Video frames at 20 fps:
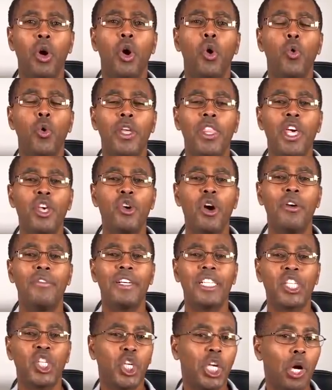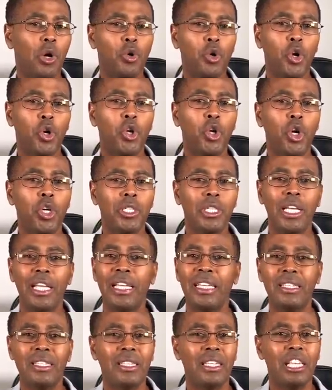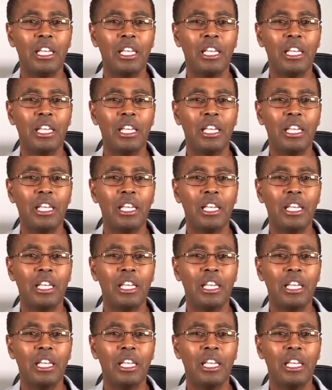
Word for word: whether you have a child or not is